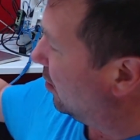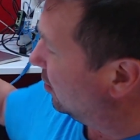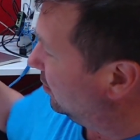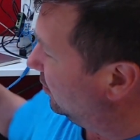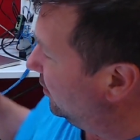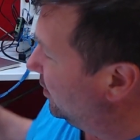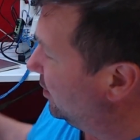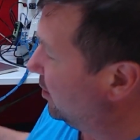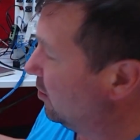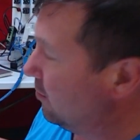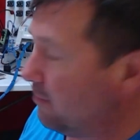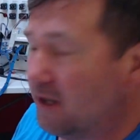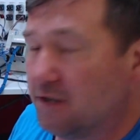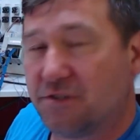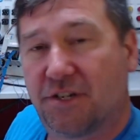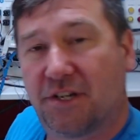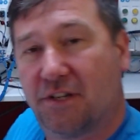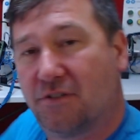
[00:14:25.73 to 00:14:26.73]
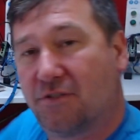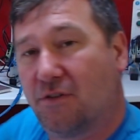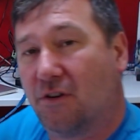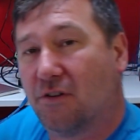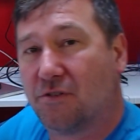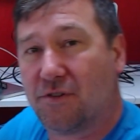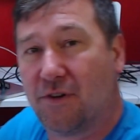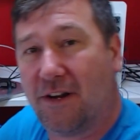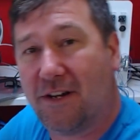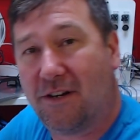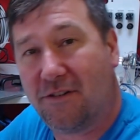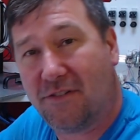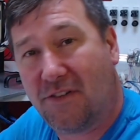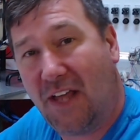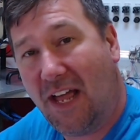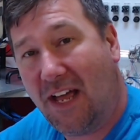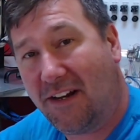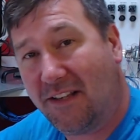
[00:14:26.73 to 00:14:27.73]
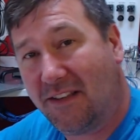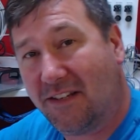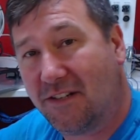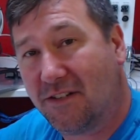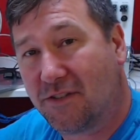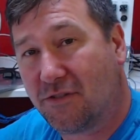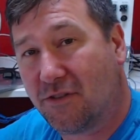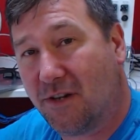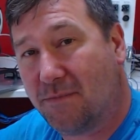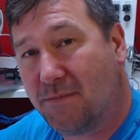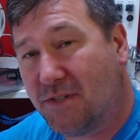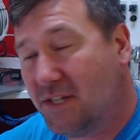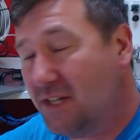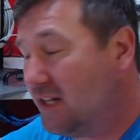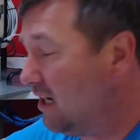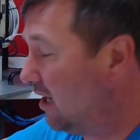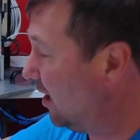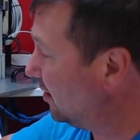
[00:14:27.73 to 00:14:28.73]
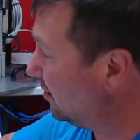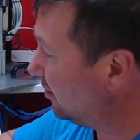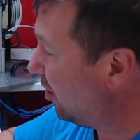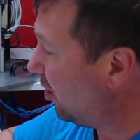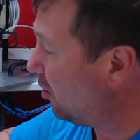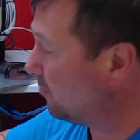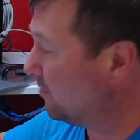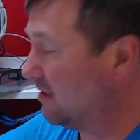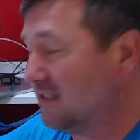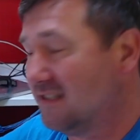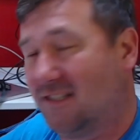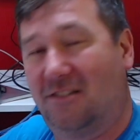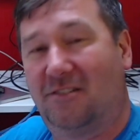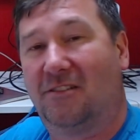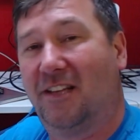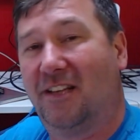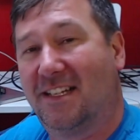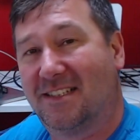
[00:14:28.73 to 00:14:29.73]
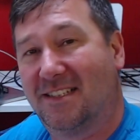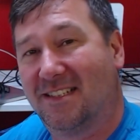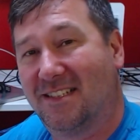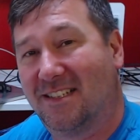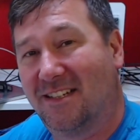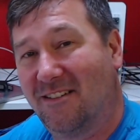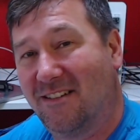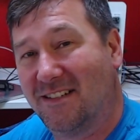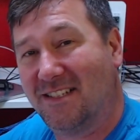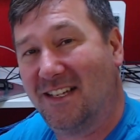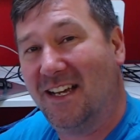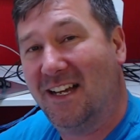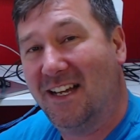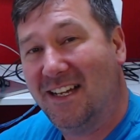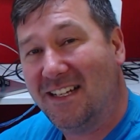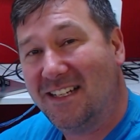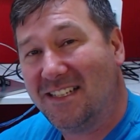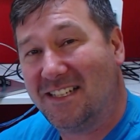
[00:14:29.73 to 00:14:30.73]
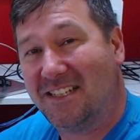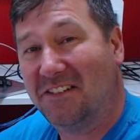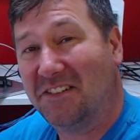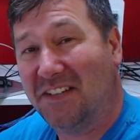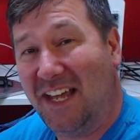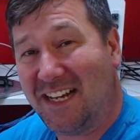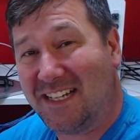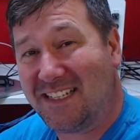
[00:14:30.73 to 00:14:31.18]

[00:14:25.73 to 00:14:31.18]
linear motion control trainer down in the description, along with this whole lesson series. Till next